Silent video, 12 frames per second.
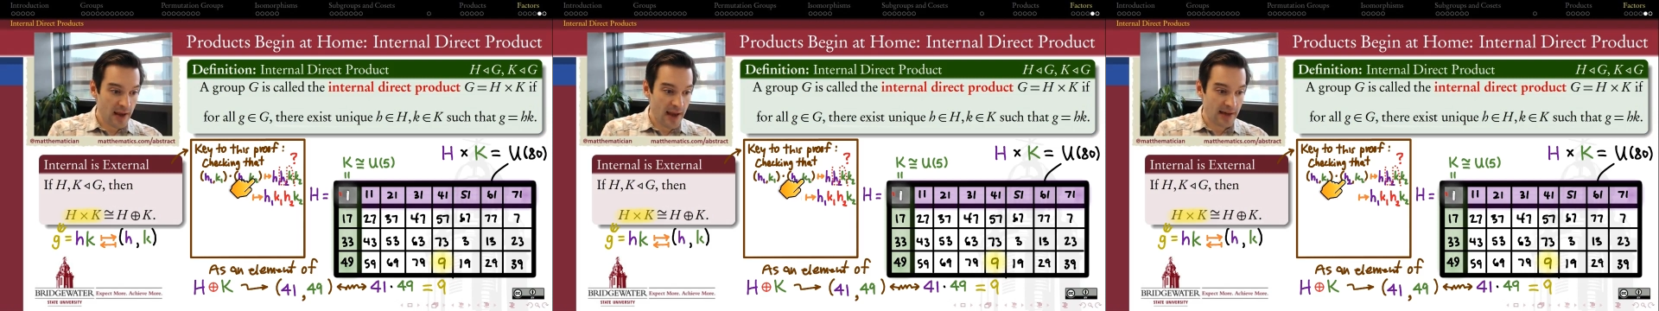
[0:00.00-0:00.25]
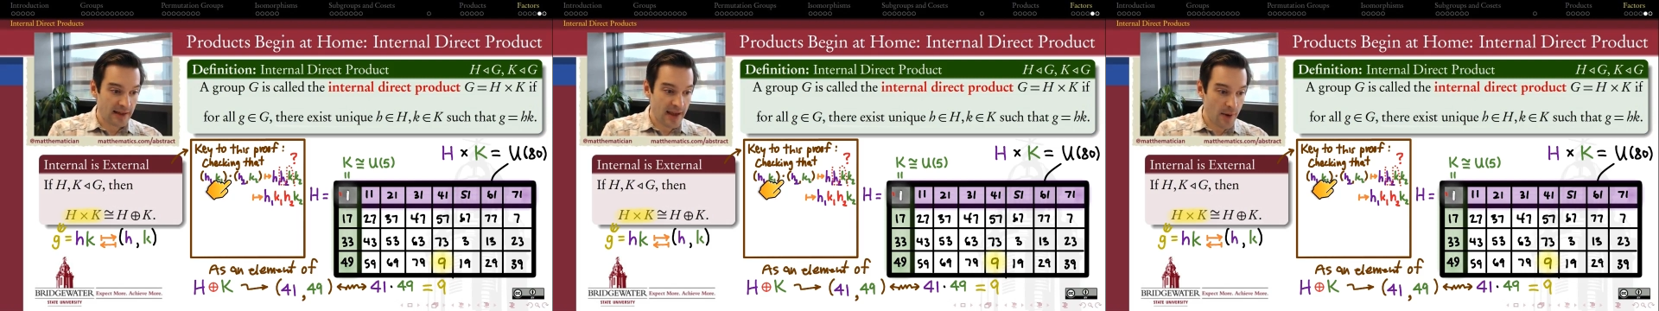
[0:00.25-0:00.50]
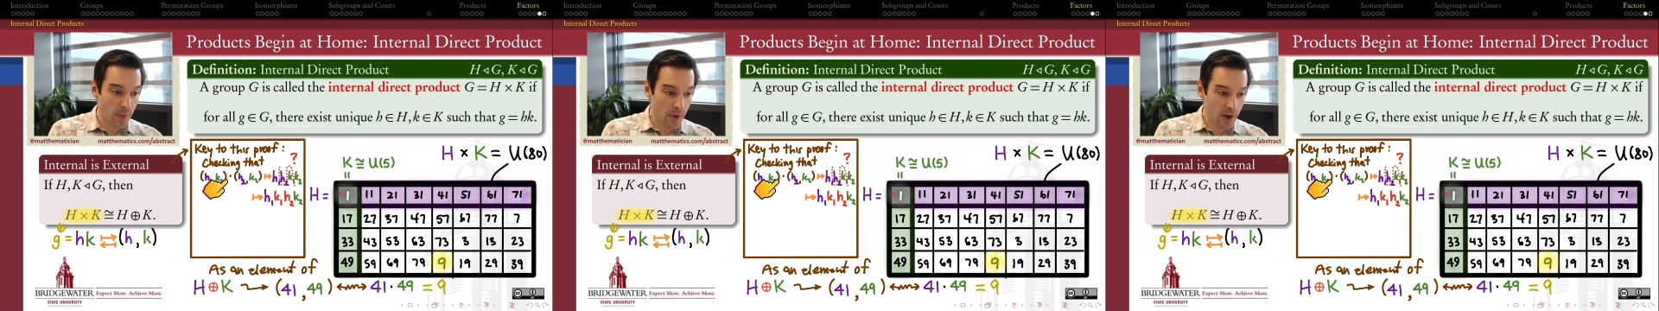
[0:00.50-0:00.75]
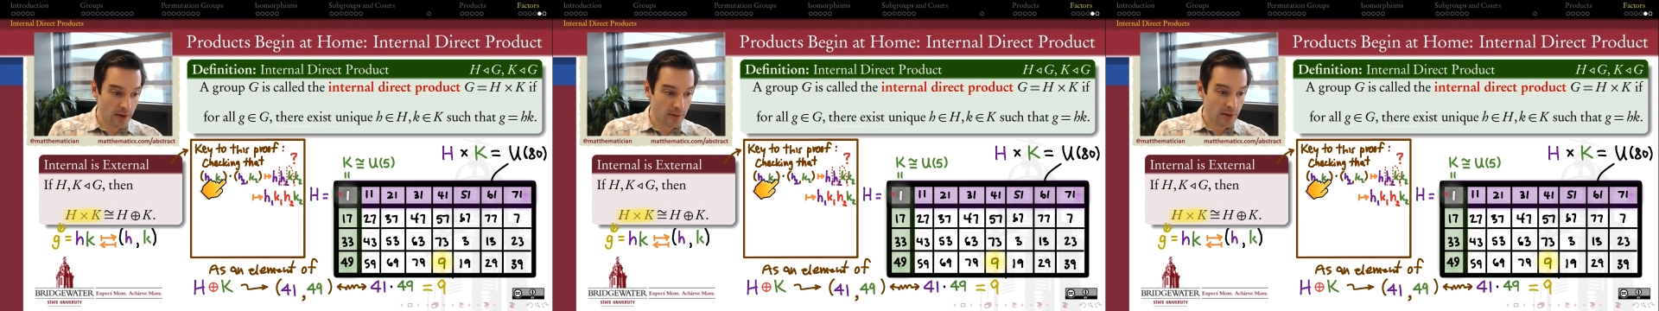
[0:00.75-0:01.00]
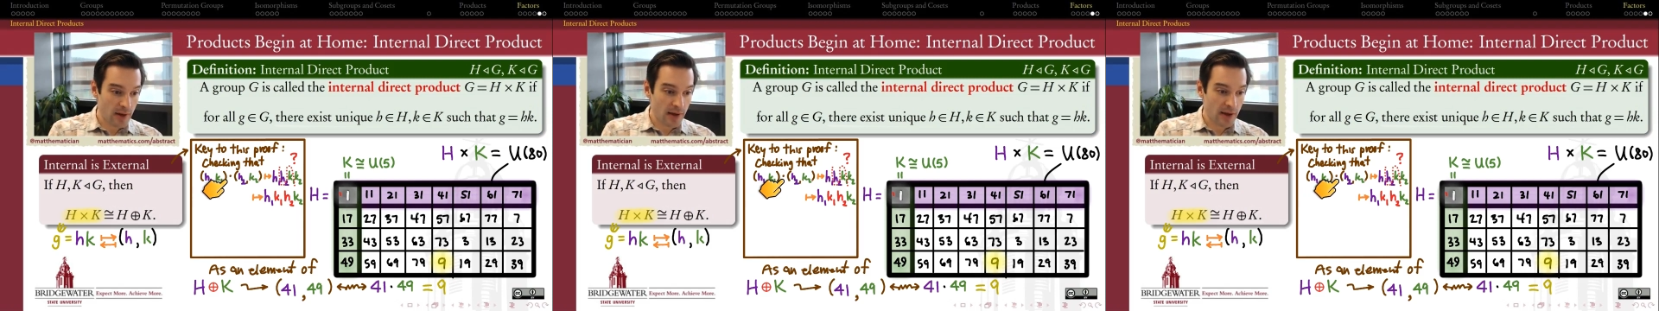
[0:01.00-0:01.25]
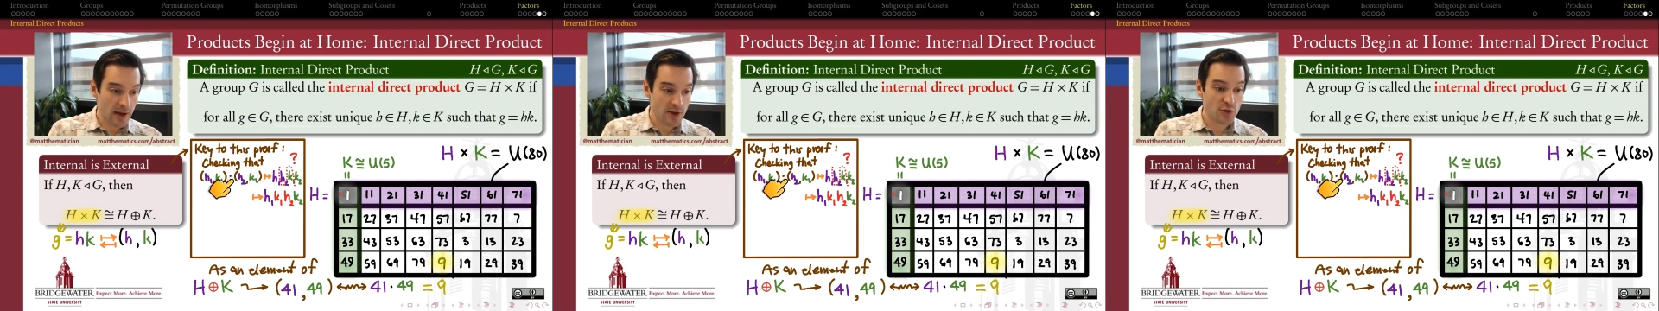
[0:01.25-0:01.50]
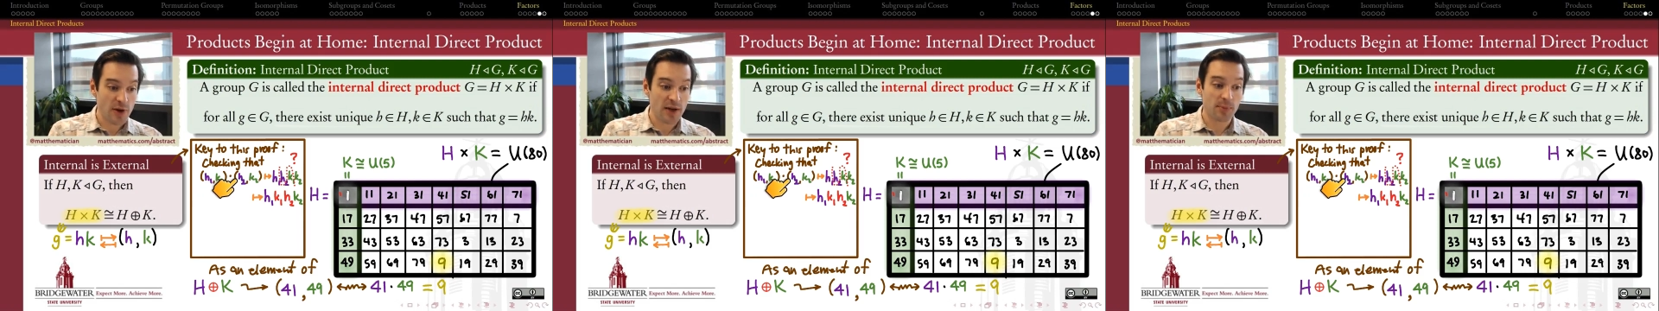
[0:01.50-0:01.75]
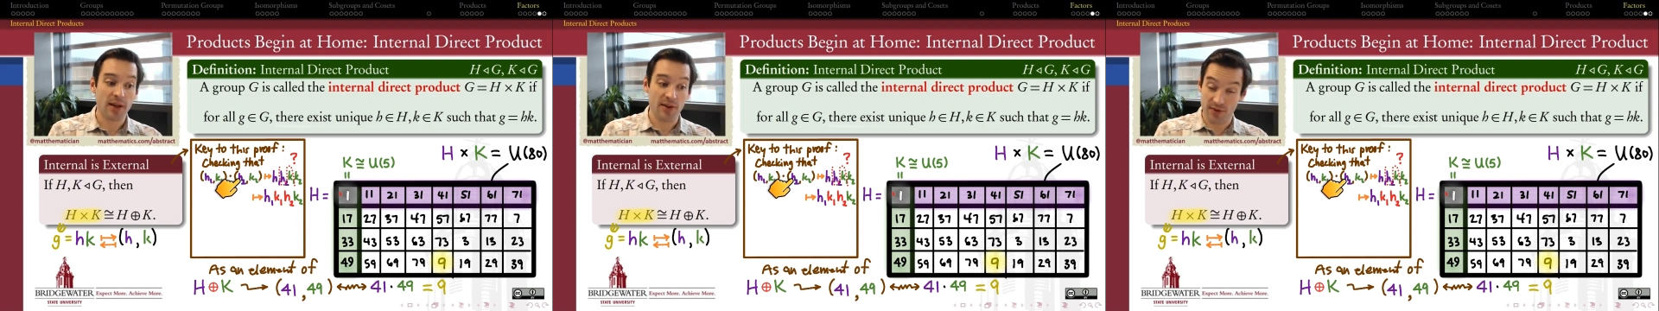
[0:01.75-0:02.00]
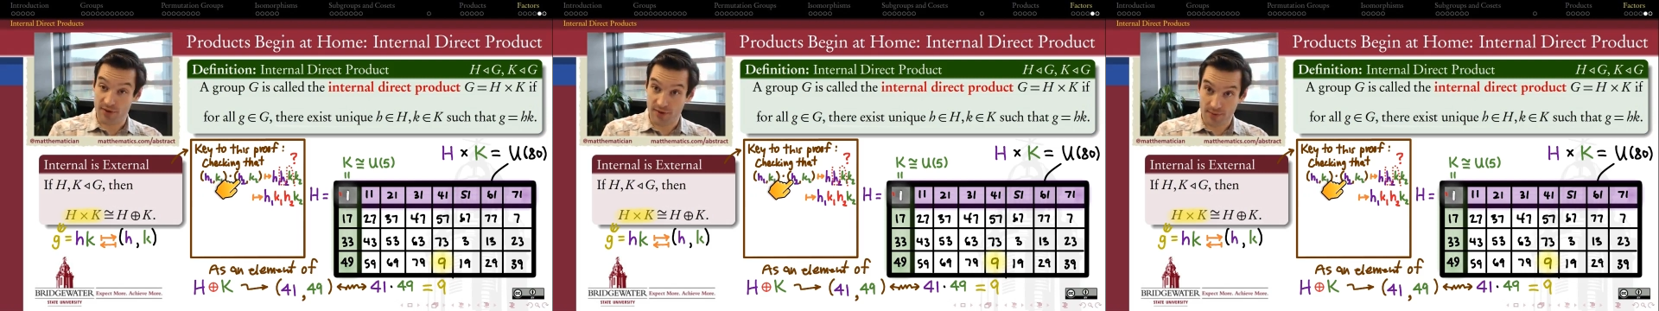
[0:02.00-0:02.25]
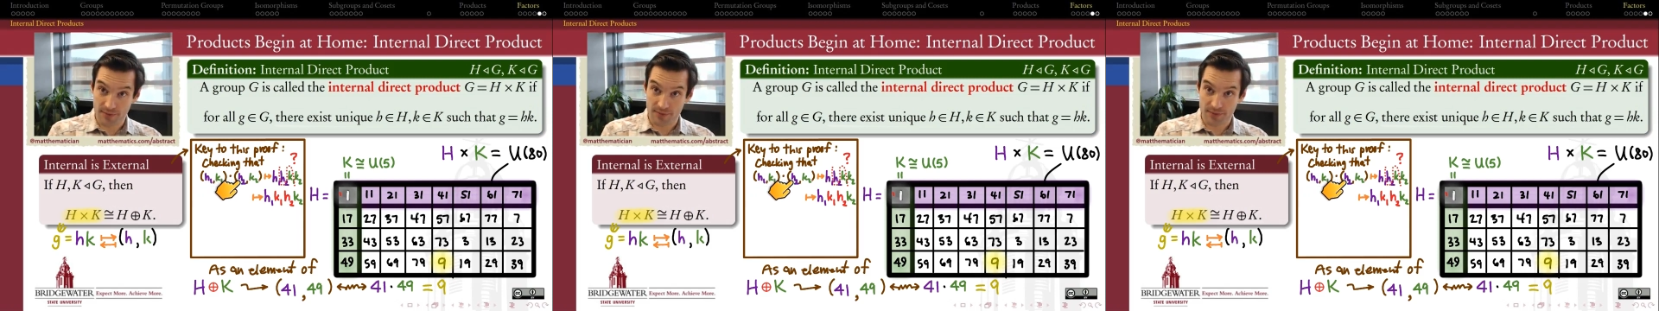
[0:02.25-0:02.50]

and k1 can trade places.